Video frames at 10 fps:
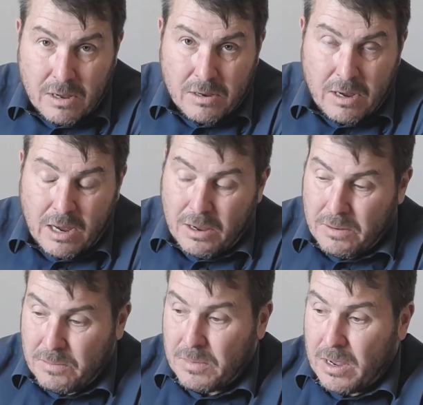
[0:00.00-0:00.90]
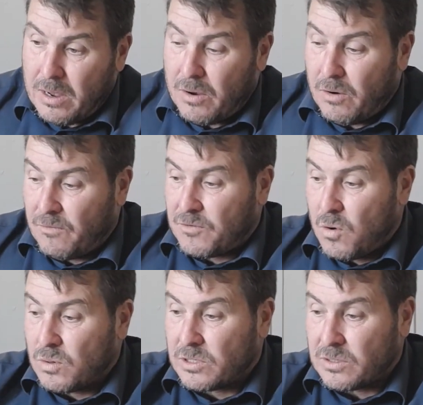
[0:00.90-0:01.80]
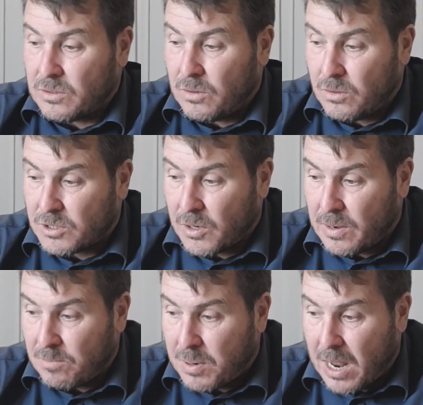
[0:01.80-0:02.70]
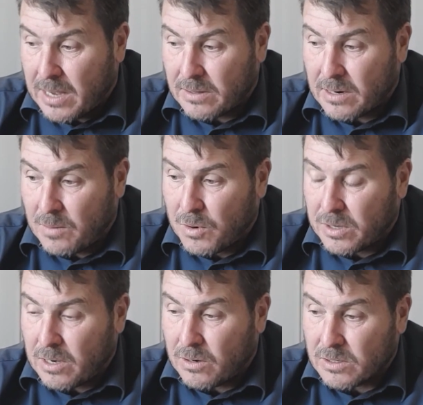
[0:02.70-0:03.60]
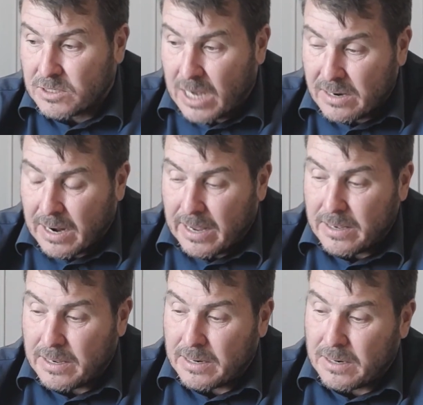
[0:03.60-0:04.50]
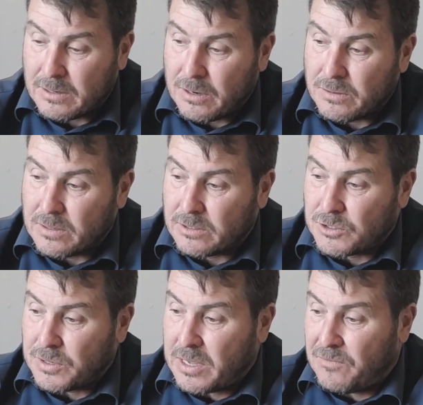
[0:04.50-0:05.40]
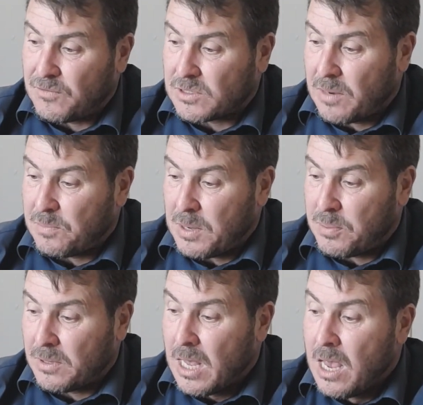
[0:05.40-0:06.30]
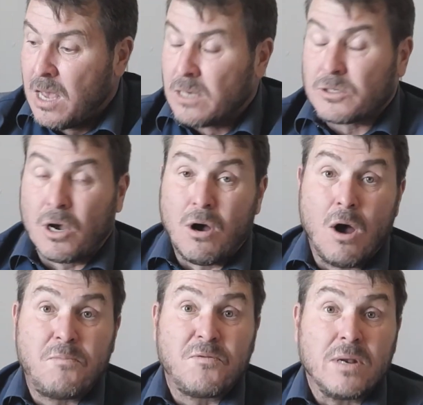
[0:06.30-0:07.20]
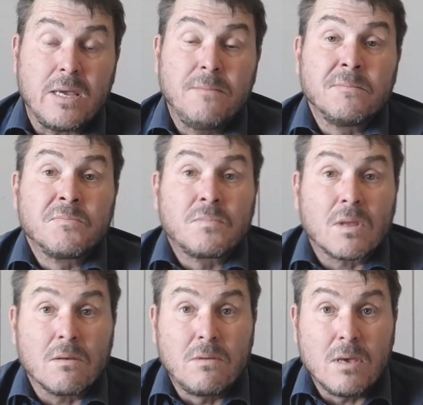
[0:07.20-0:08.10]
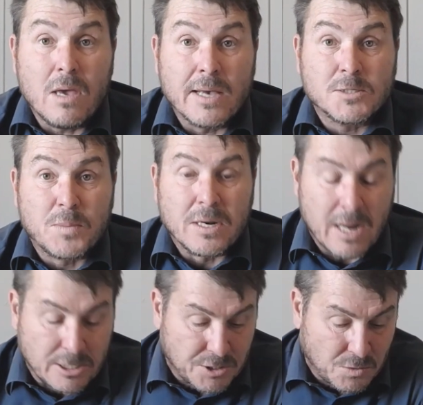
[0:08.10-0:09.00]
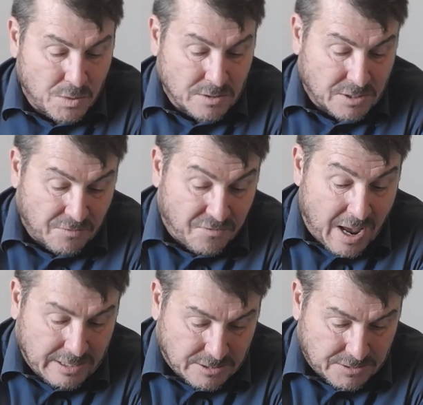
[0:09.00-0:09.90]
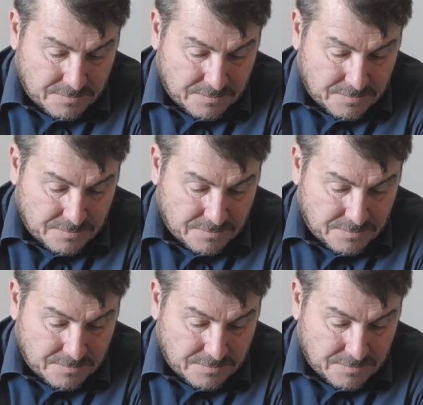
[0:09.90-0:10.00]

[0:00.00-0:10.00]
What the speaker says: I'm of course also implying that I'm working on a Sunday, and I know that it's tricky for some people, so hopefully the explanation will suffice.